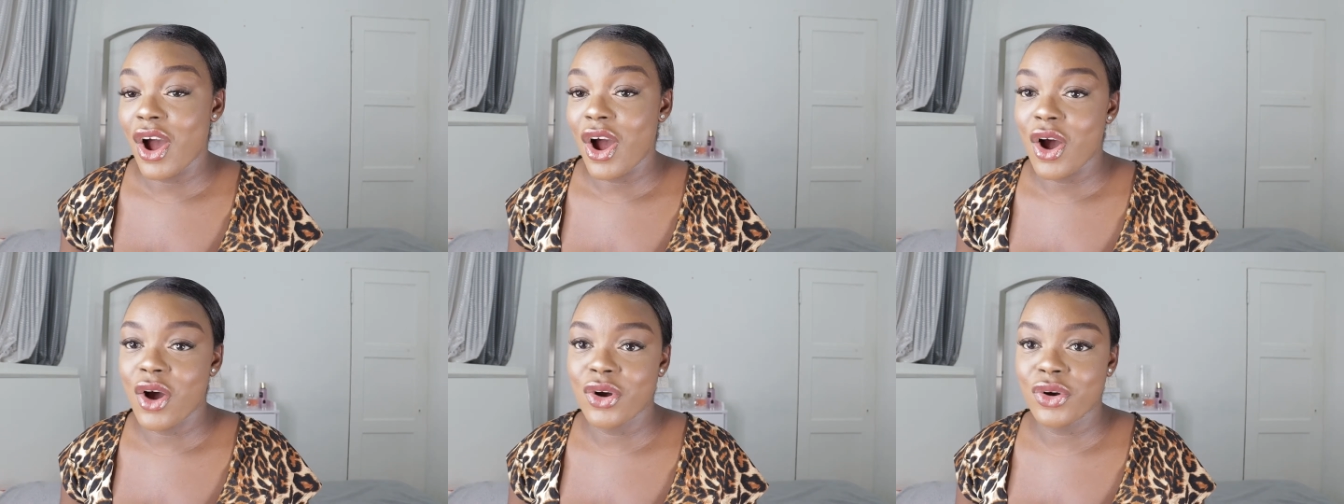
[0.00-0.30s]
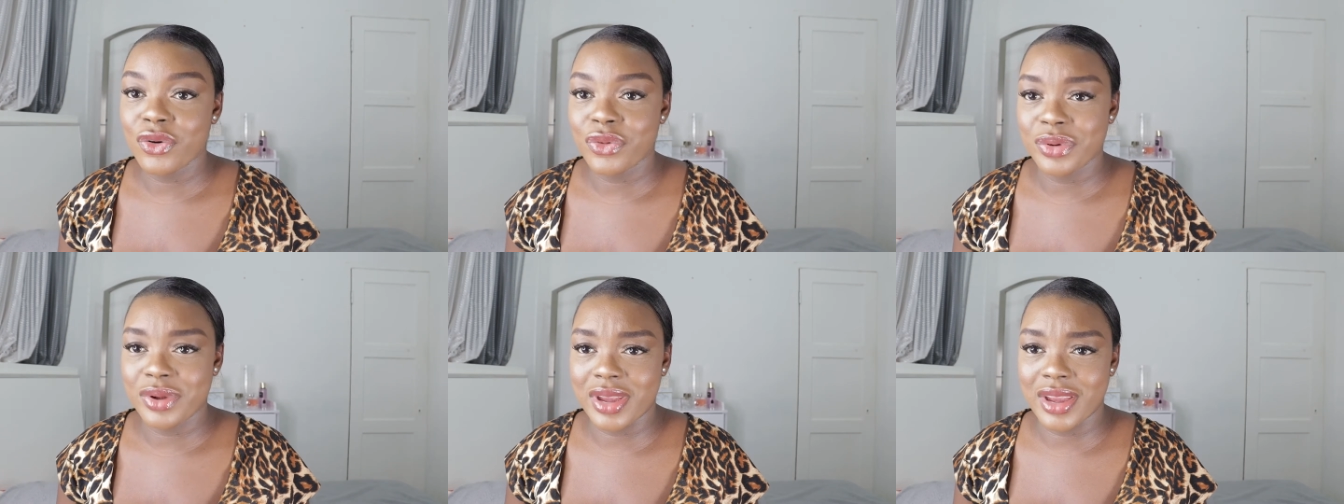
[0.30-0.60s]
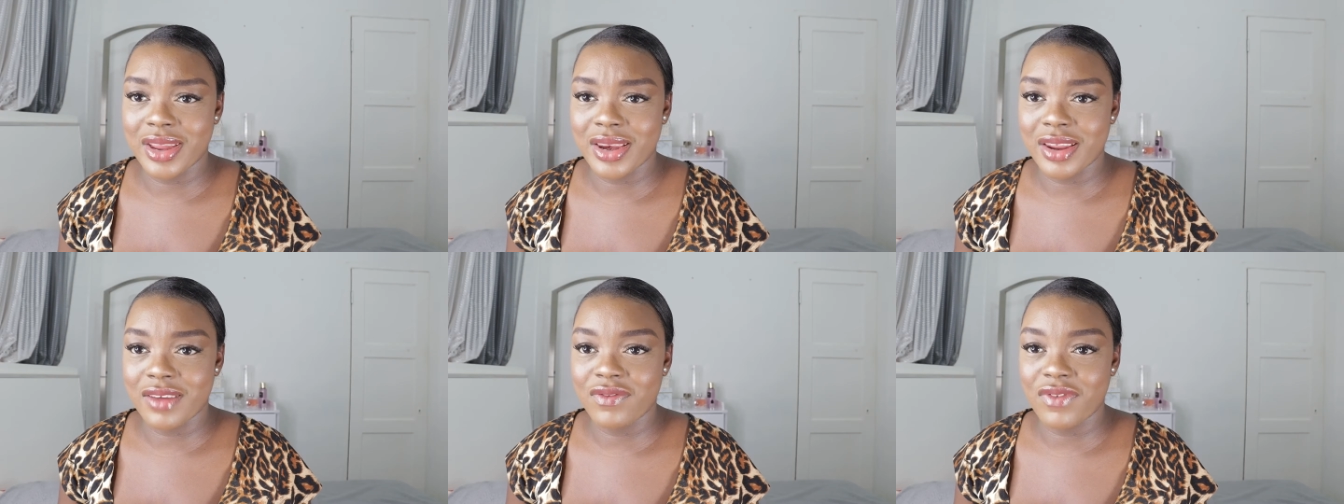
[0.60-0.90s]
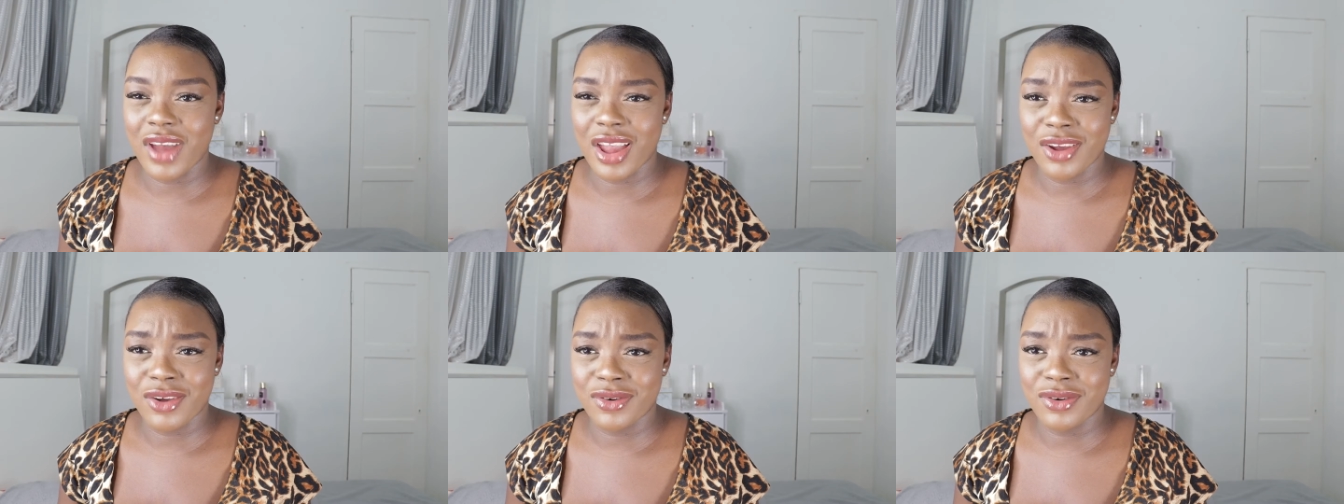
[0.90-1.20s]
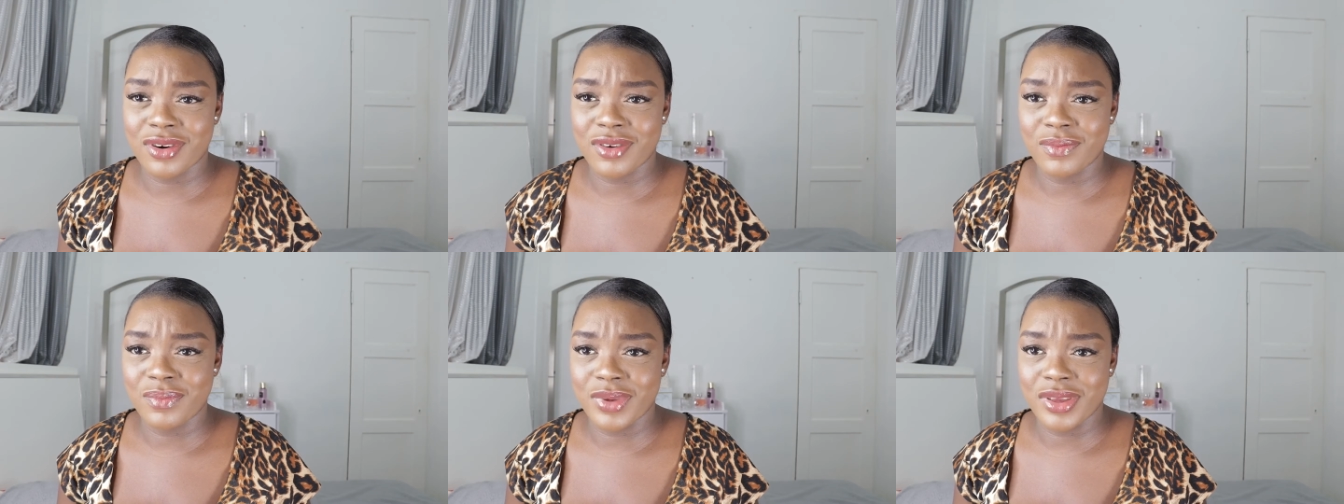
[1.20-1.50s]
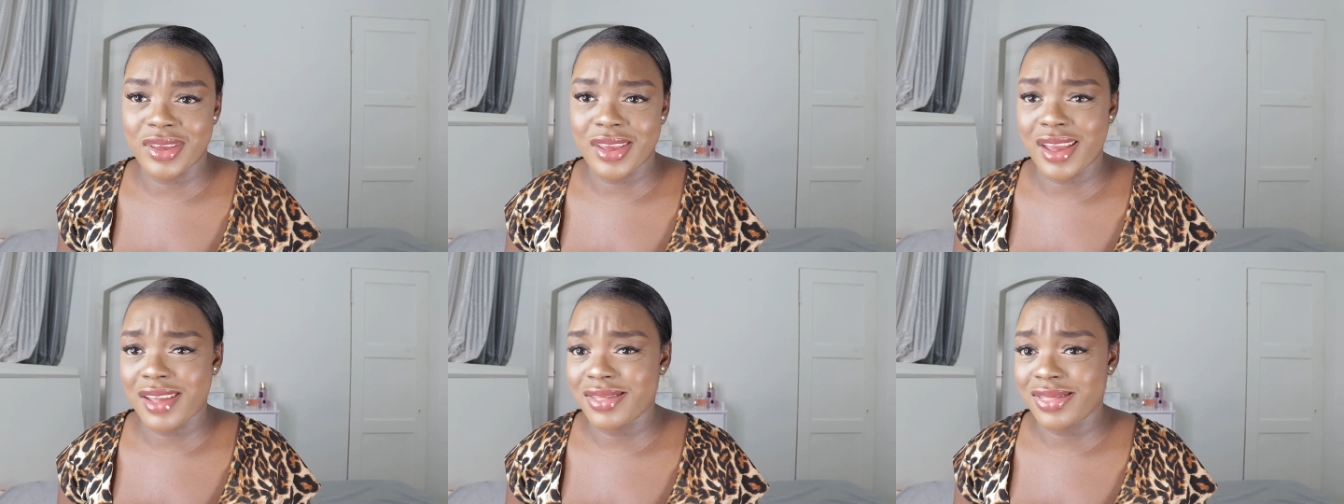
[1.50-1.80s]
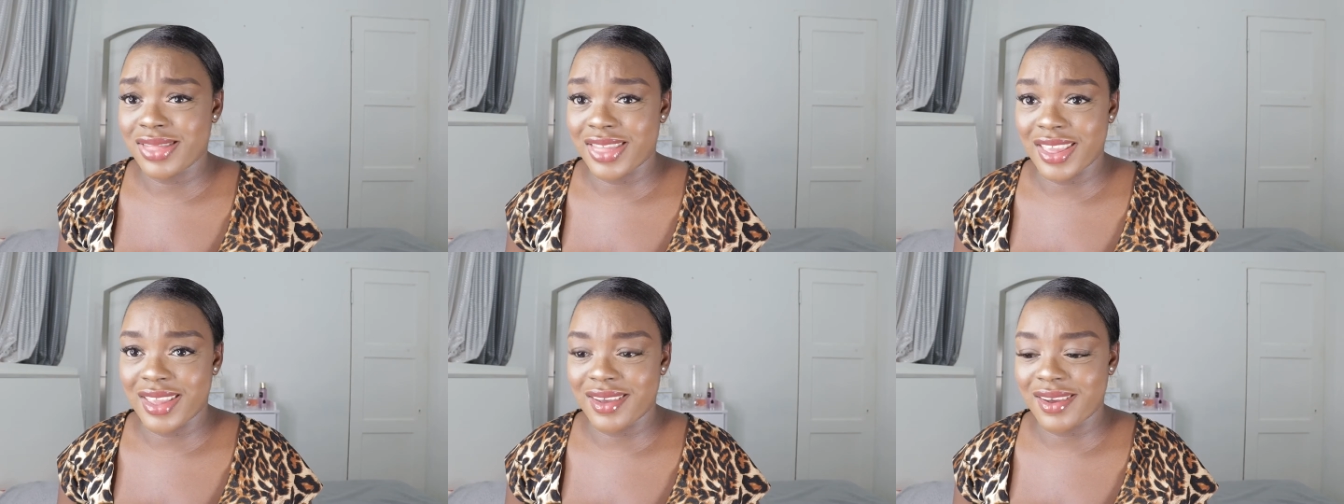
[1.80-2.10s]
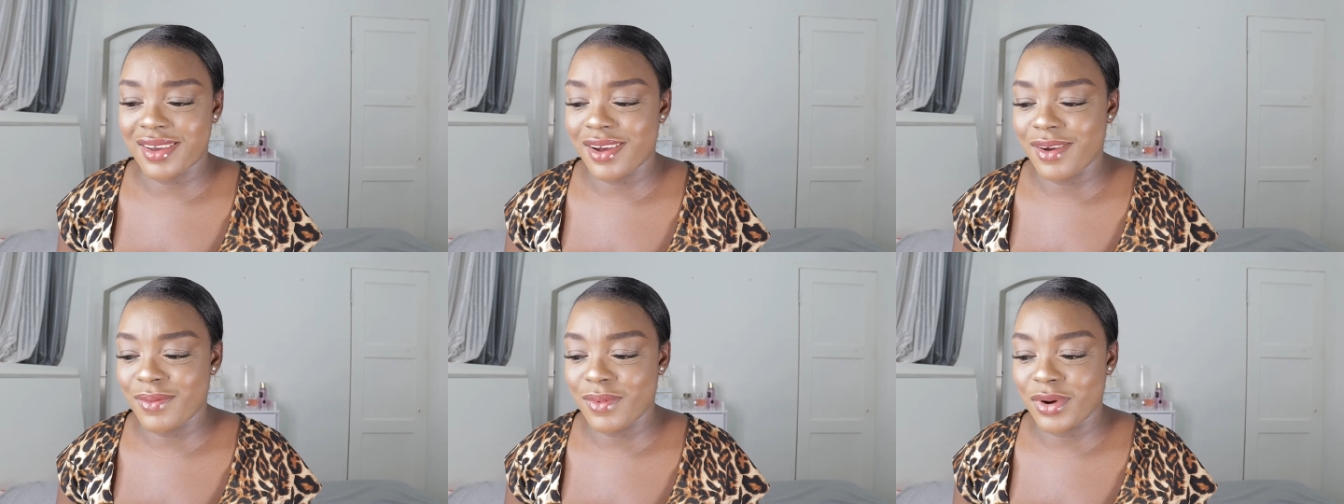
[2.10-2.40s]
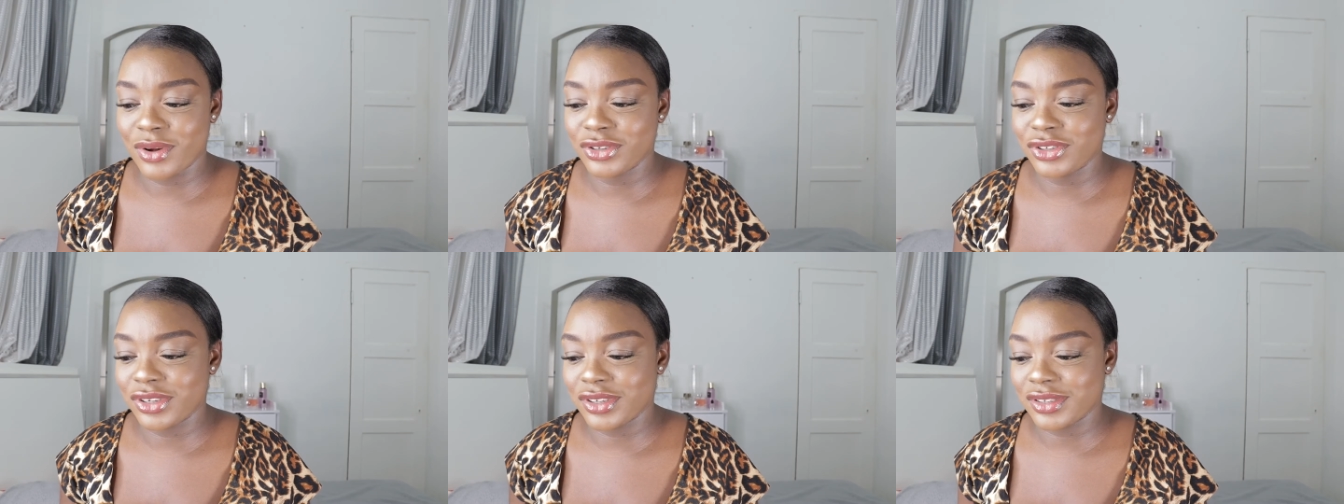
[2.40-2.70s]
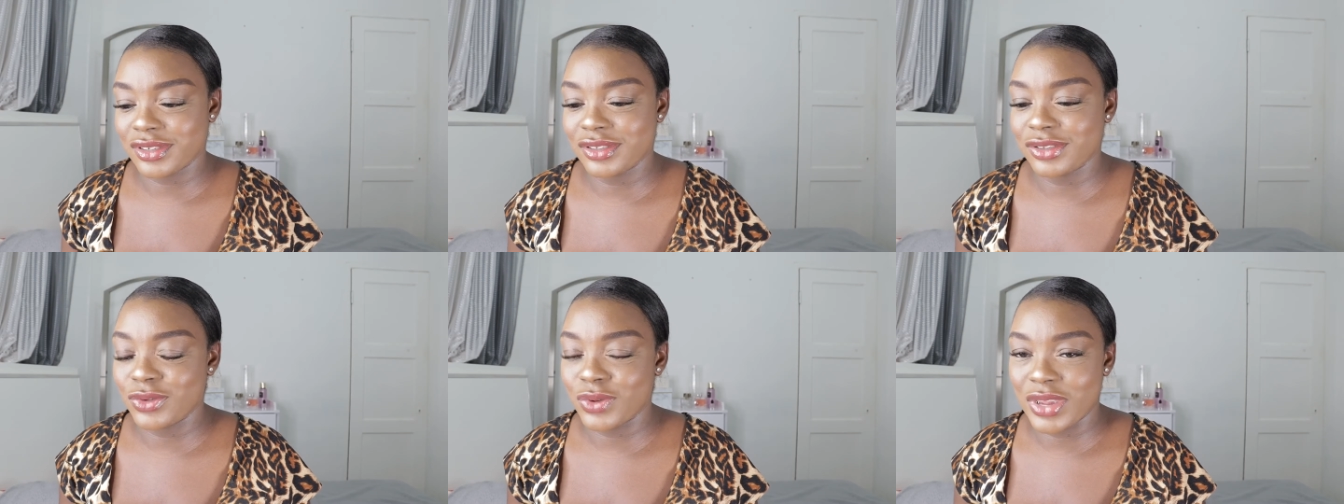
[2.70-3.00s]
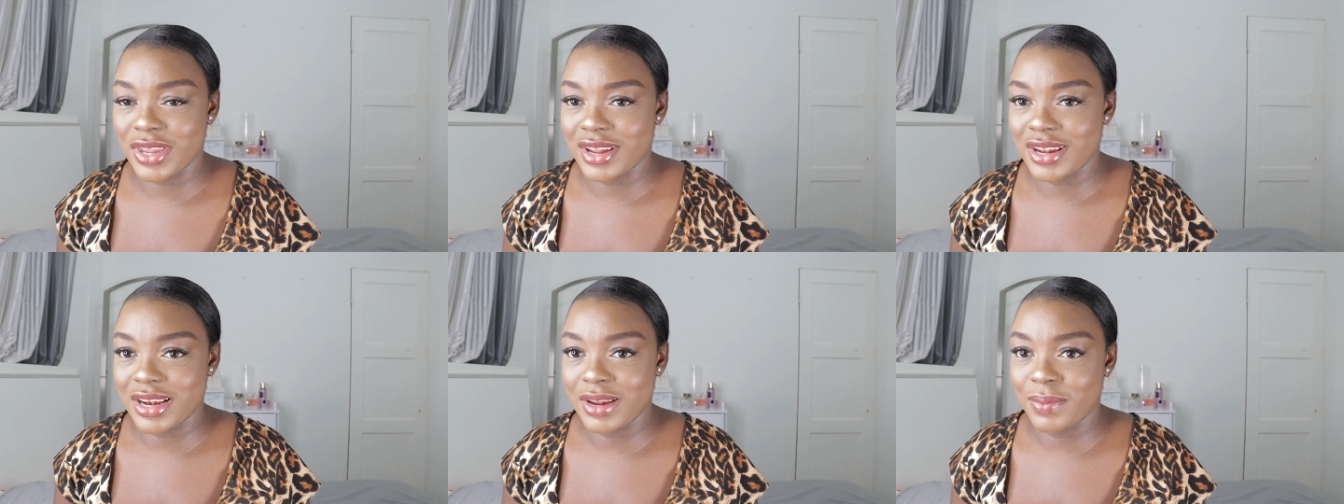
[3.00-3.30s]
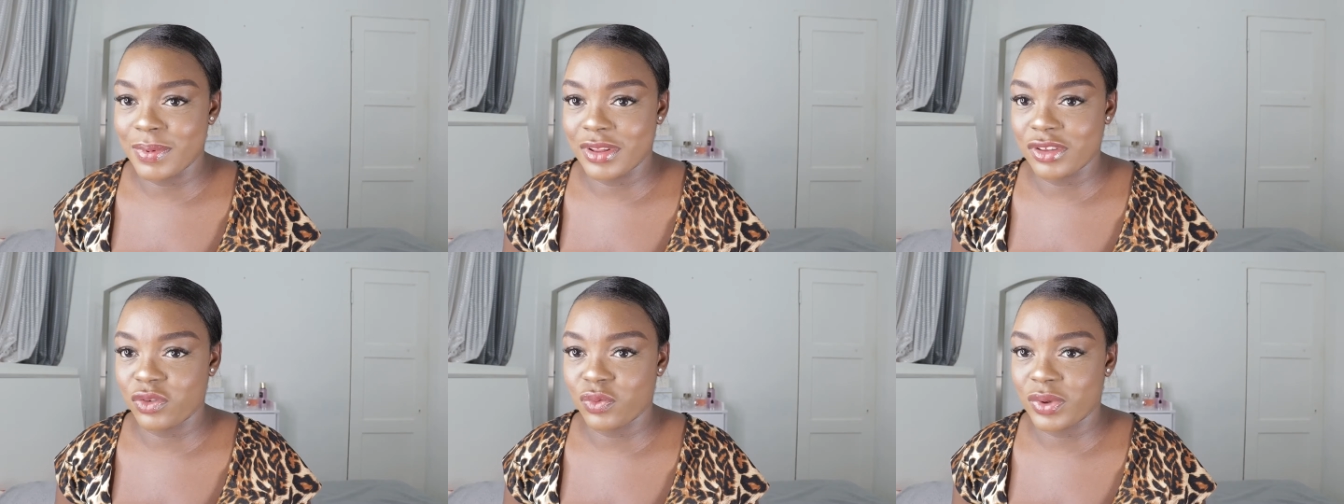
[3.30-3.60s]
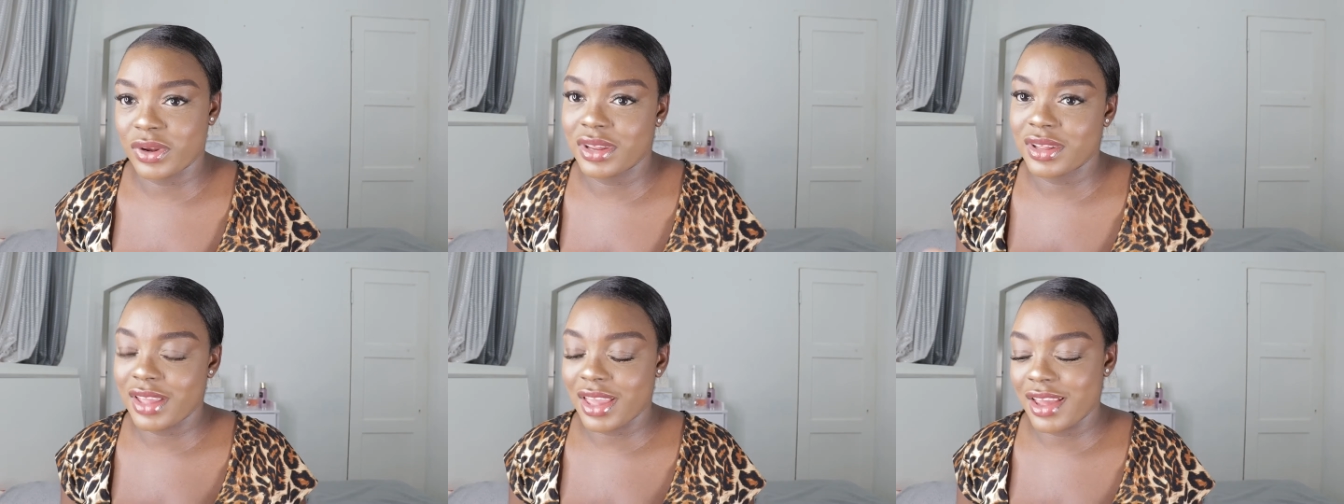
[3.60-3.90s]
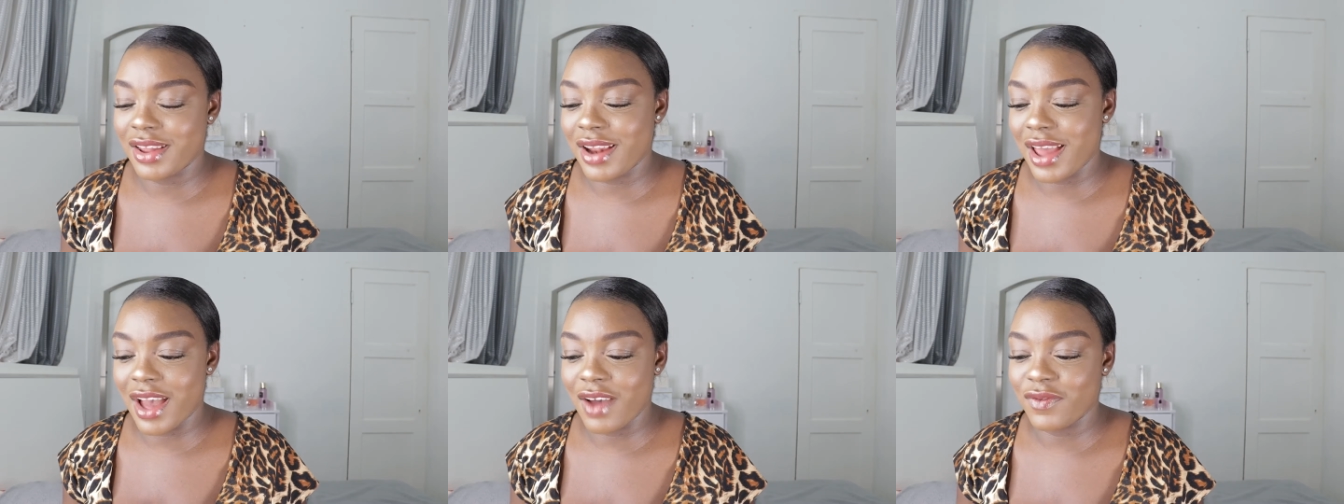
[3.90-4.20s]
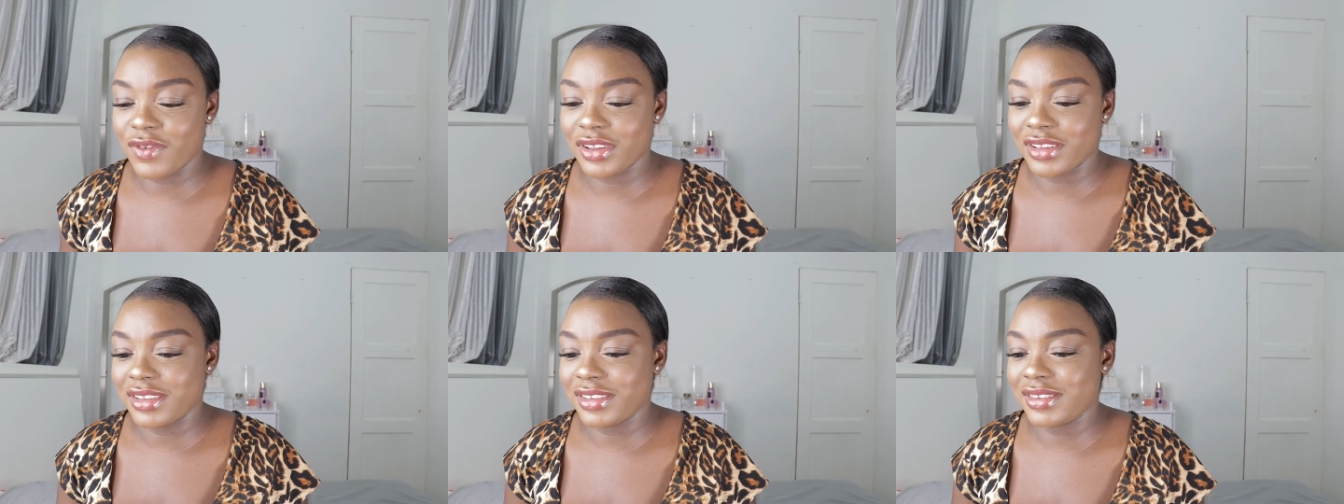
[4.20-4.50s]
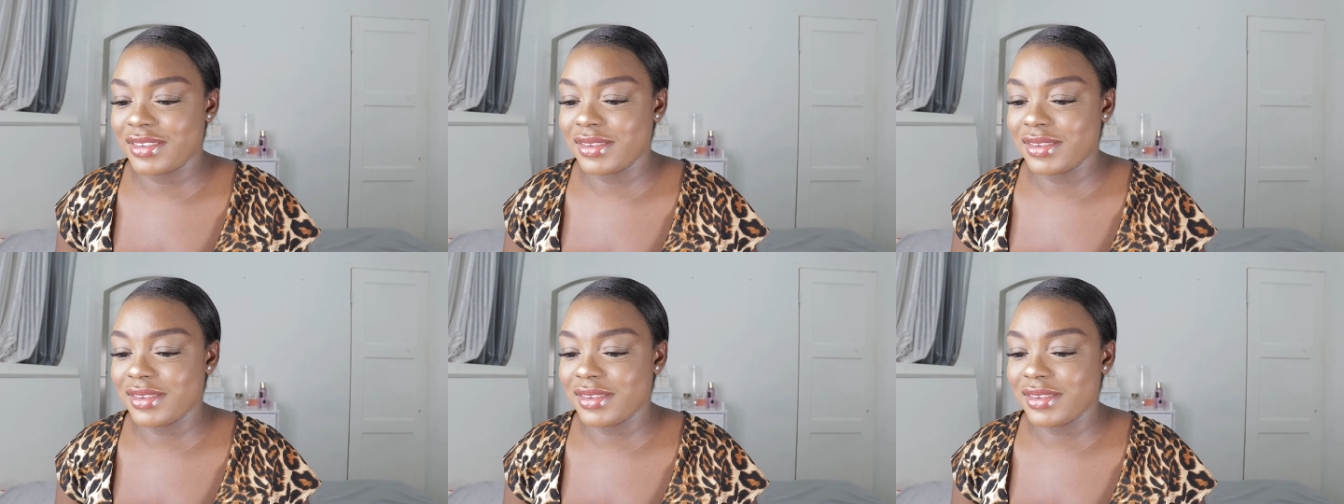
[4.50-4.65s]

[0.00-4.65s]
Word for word: how creative i could have been and think about just doing clip-ins with it and have a